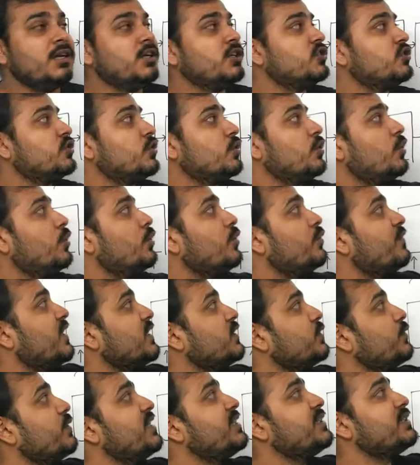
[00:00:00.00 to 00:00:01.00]
So
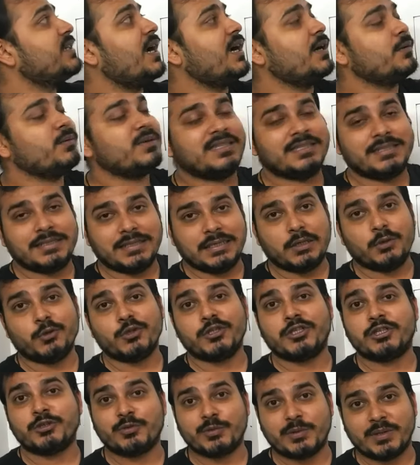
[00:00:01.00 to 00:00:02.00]
first we'll start with
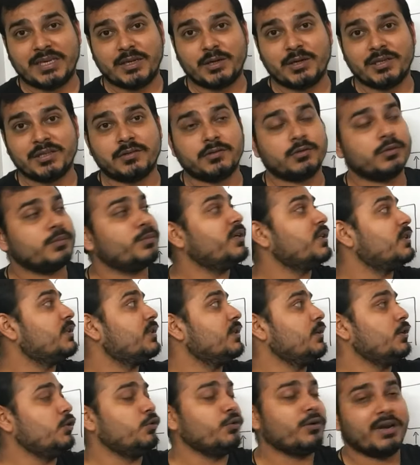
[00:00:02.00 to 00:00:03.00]
sequence to sequence with
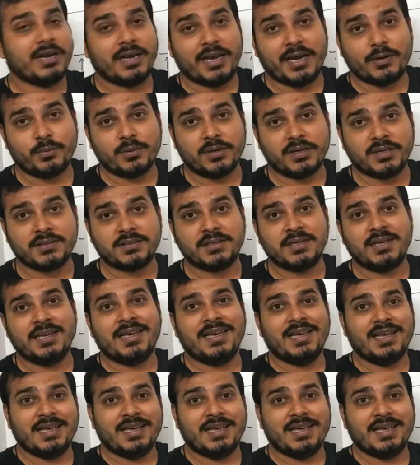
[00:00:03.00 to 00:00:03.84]
the neural networks.